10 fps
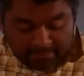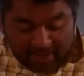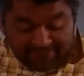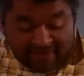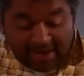
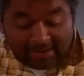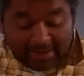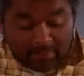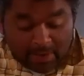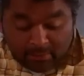
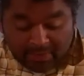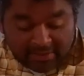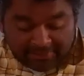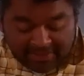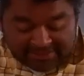Finally, one of
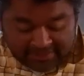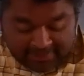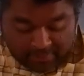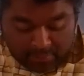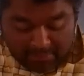the things I
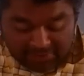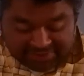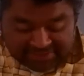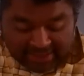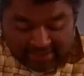think we're
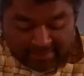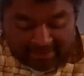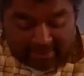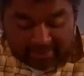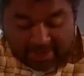most excited
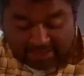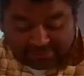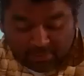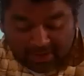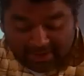about here at
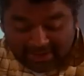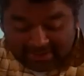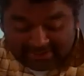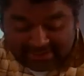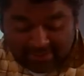Next Point
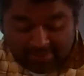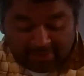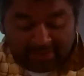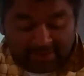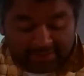is the
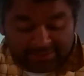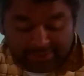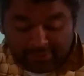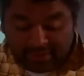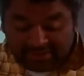ability to
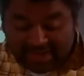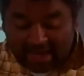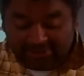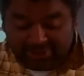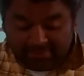do
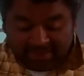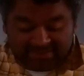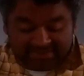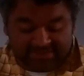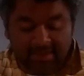doc
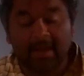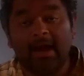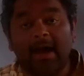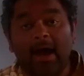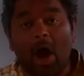treatments
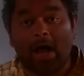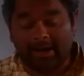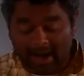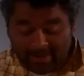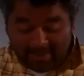
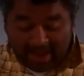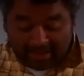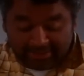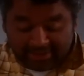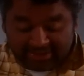on an
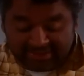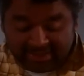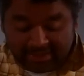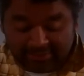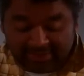iPad. And you can
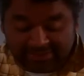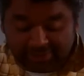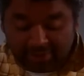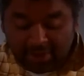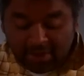see here, these
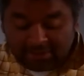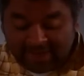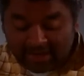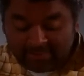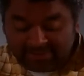are
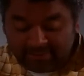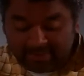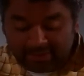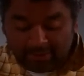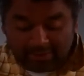documents that have
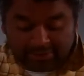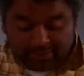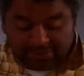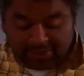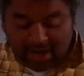been loaded
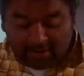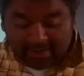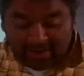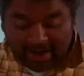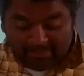into our Trial
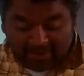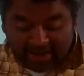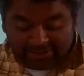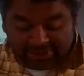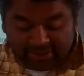Cloud
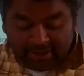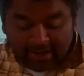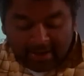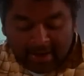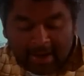application.
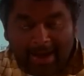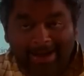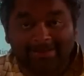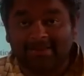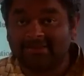
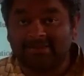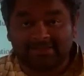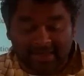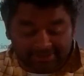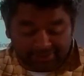This is a
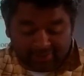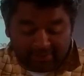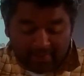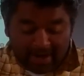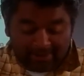
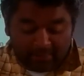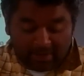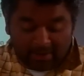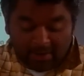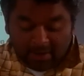touchscreen way
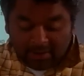where,